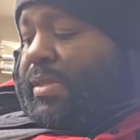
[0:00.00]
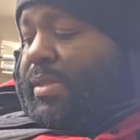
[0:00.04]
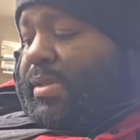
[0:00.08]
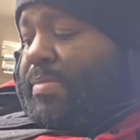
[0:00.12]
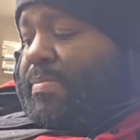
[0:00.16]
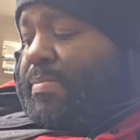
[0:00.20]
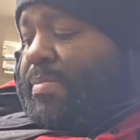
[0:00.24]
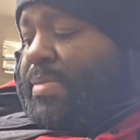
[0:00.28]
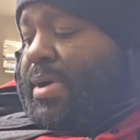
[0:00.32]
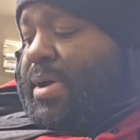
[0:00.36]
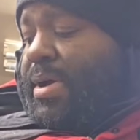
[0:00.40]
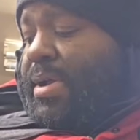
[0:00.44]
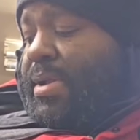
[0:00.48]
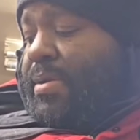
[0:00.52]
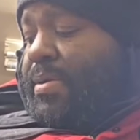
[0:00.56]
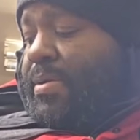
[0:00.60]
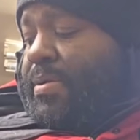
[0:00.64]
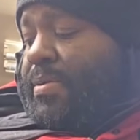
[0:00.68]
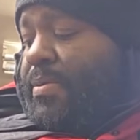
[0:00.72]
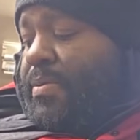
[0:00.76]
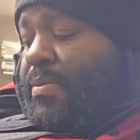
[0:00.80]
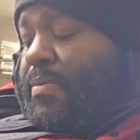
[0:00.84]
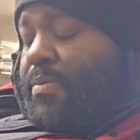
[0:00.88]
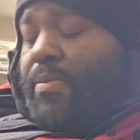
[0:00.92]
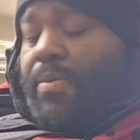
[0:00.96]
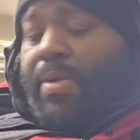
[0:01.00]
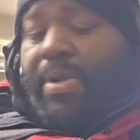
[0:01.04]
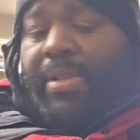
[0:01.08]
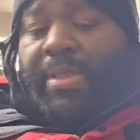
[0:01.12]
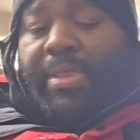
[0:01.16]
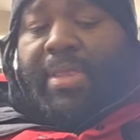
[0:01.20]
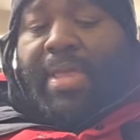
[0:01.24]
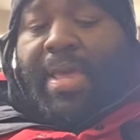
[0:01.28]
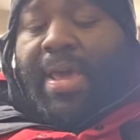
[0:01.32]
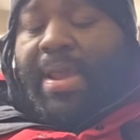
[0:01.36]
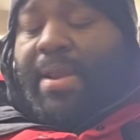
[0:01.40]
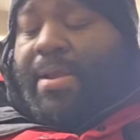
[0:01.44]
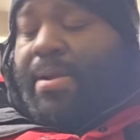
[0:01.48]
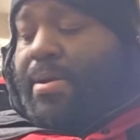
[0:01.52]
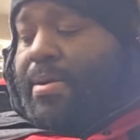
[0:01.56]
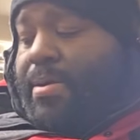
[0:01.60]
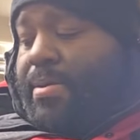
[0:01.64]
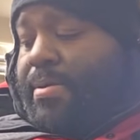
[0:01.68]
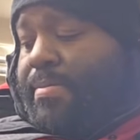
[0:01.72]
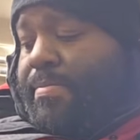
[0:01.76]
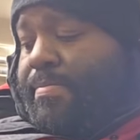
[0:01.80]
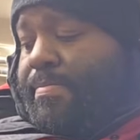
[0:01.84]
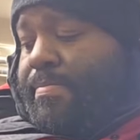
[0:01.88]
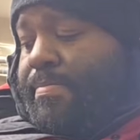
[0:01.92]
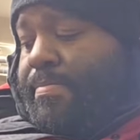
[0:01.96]
But with that
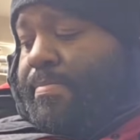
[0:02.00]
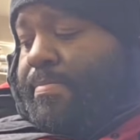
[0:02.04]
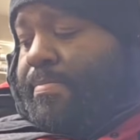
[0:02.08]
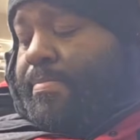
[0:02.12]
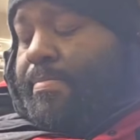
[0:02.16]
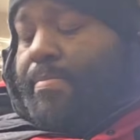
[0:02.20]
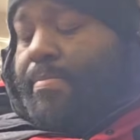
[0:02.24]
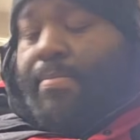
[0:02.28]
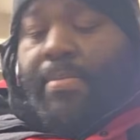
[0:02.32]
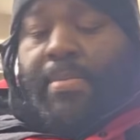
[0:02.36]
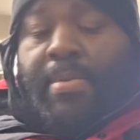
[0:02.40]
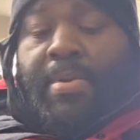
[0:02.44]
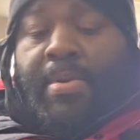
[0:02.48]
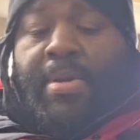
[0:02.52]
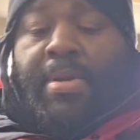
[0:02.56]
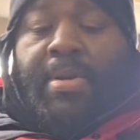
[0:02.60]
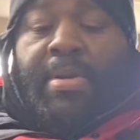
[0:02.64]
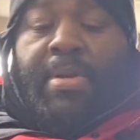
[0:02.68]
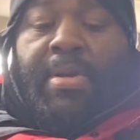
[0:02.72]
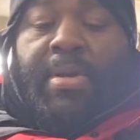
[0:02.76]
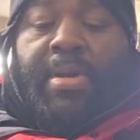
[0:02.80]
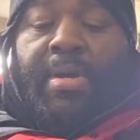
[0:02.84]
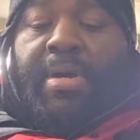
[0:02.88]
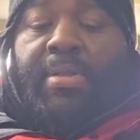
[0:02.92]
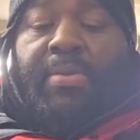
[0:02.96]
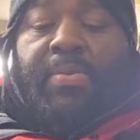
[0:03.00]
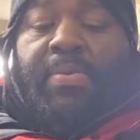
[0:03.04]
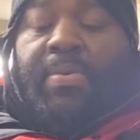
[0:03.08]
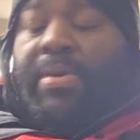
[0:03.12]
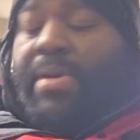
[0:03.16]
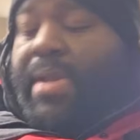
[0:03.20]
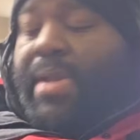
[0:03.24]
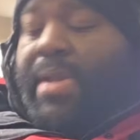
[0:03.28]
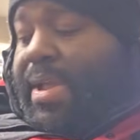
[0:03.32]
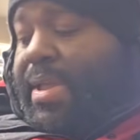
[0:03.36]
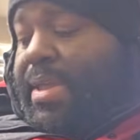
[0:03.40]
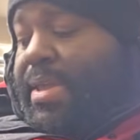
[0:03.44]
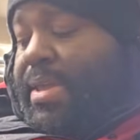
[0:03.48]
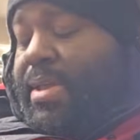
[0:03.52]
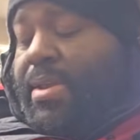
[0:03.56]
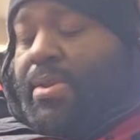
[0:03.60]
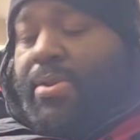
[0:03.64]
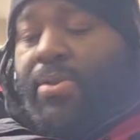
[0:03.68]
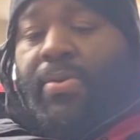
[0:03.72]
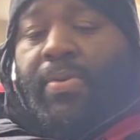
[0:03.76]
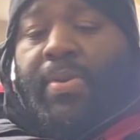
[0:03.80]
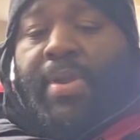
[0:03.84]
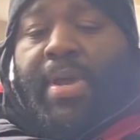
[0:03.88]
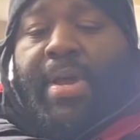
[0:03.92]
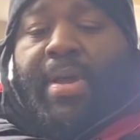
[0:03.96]
other one, I can't
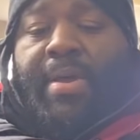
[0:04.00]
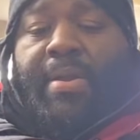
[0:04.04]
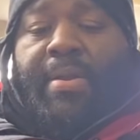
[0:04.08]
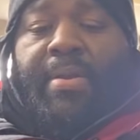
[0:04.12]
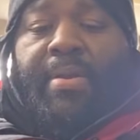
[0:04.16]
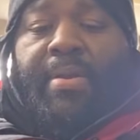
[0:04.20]
do that.